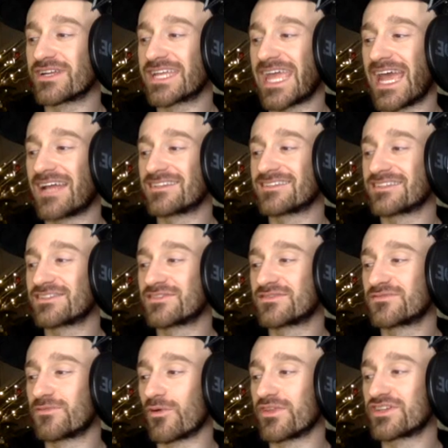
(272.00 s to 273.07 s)
Kansas
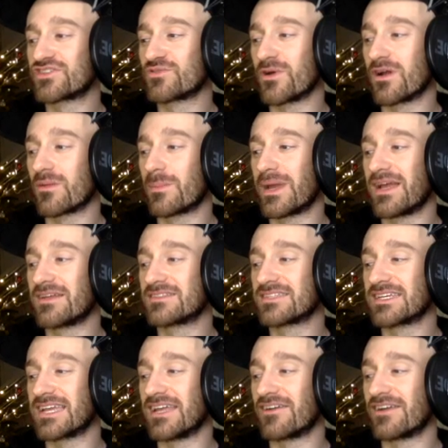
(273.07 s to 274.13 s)
for this
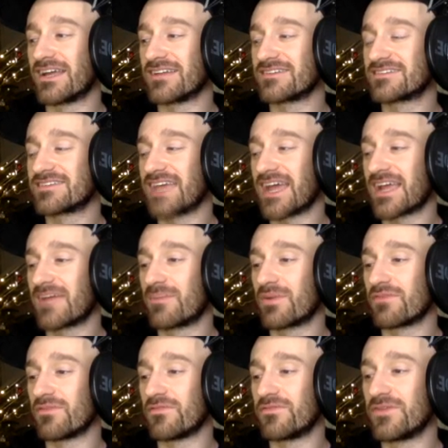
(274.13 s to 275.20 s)
trailblazing internet tech, but
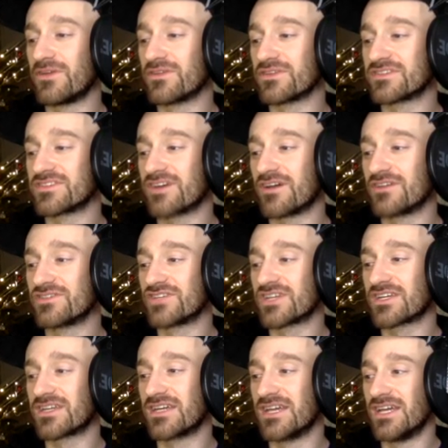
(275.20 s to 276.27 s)
if you feel
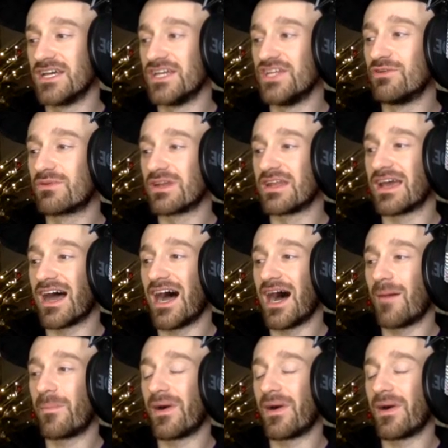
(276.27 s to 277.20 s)
nostalgic, you can hop